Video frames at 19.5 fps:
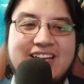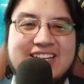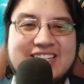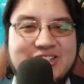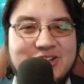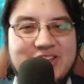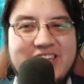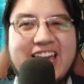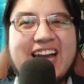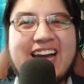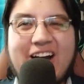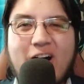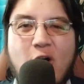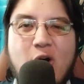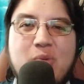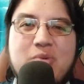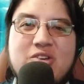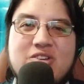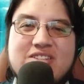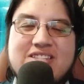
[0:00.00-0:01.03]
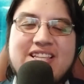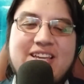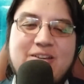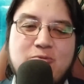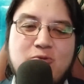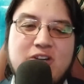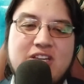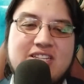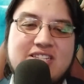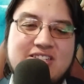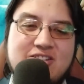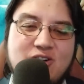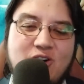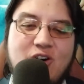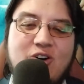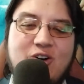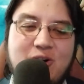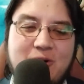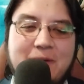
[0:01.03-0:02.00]
So yeah, obviously we
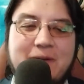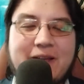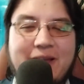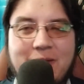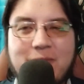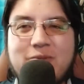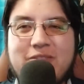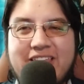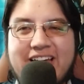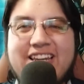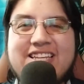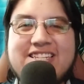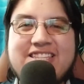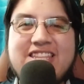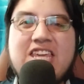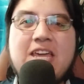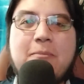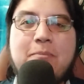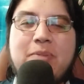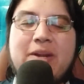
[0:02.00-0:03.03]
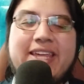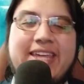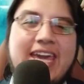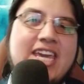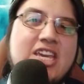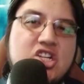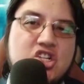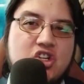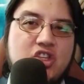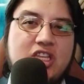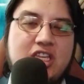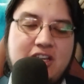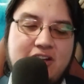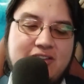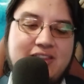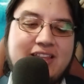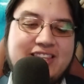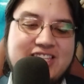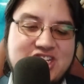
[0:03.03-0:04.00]
saw, that is the implication here,
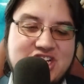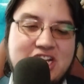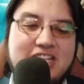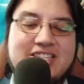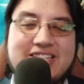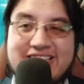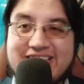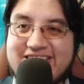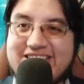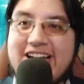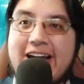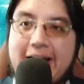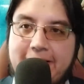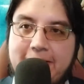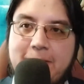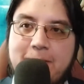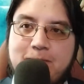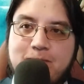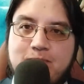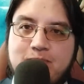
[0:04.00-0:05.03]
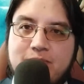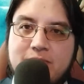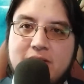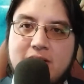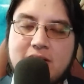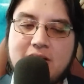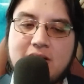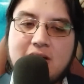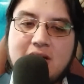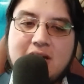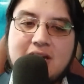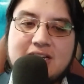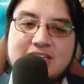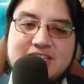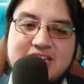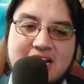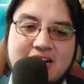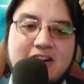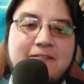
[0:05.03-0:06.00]
that Jet died.
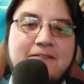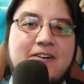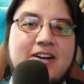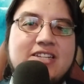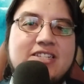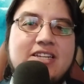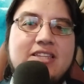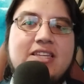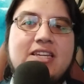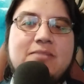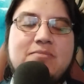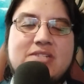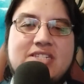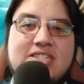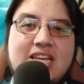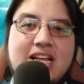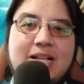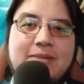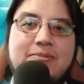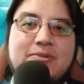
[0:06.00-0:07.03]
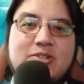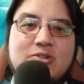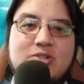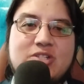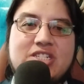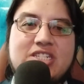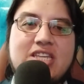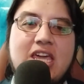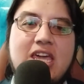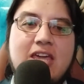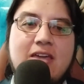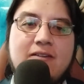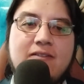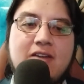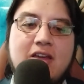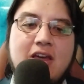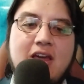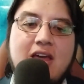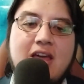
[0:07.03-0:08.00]
Sacrificing himself to save
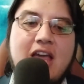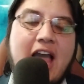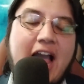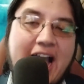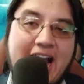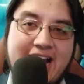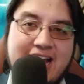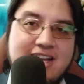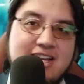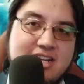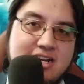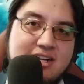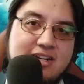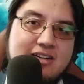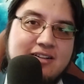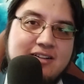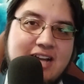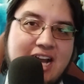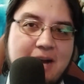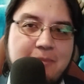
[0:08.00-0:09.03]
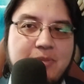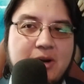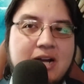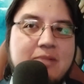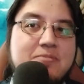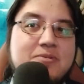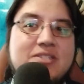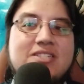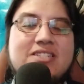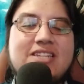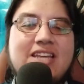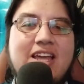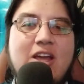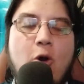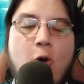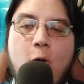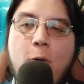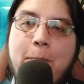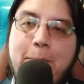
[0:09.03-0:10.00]
Aang and perhaps
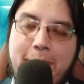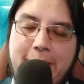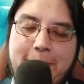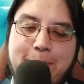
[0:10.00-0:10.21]
Opa.